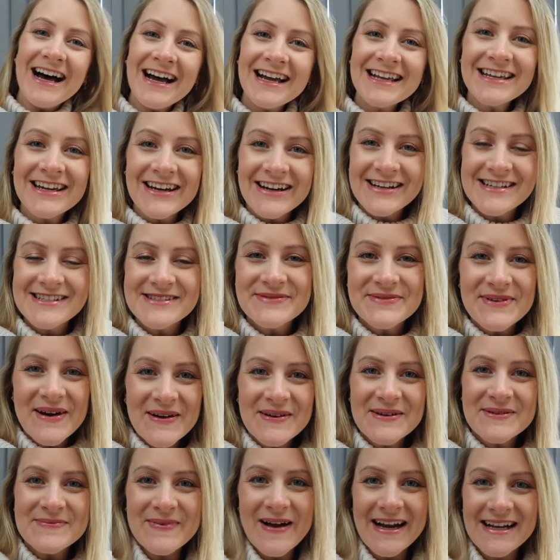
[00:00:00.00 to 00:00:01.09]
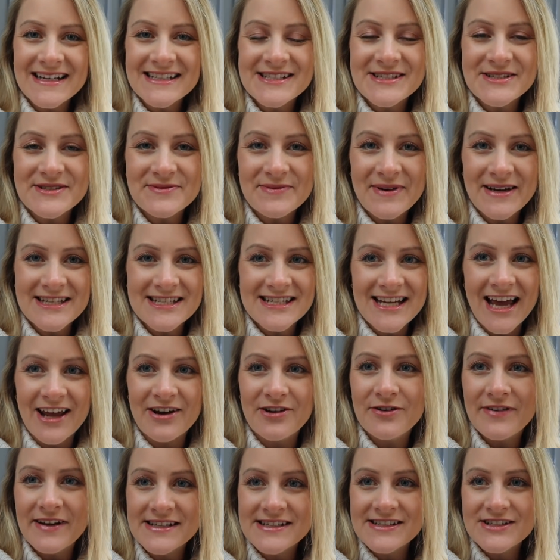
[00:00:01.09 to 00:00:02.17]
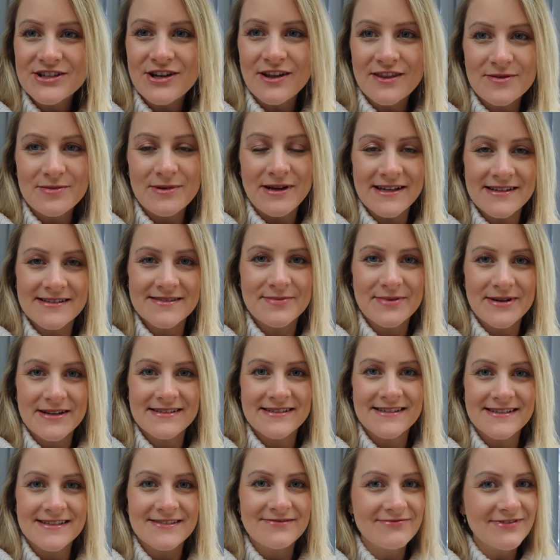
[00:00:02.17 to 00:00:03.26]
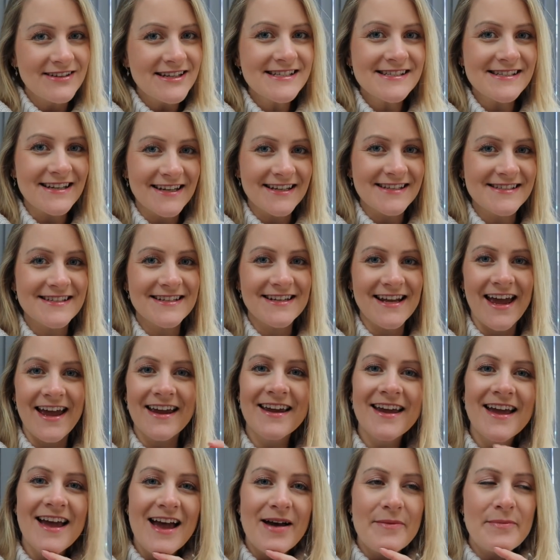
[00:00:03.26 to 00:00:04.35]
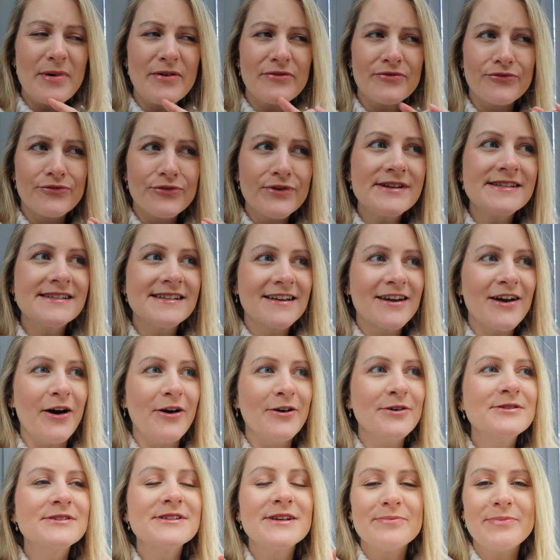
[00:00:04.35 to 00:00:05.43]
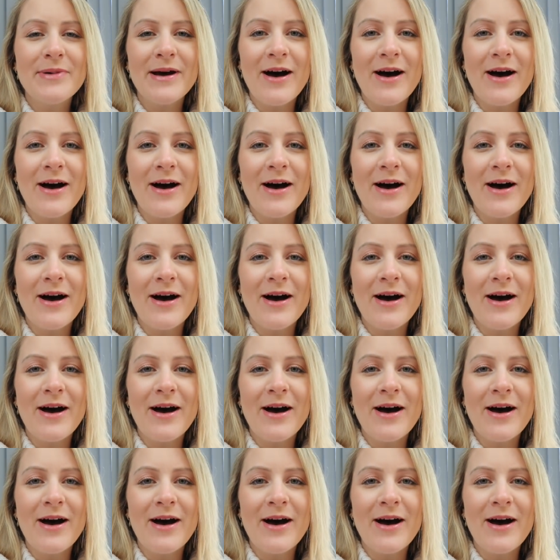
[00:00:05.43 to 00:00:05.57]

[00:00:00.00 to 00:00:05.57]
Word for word: Hi guys, welcome back to my channel. I've had to shut the blinds because it's really sunny today, but freezing cold.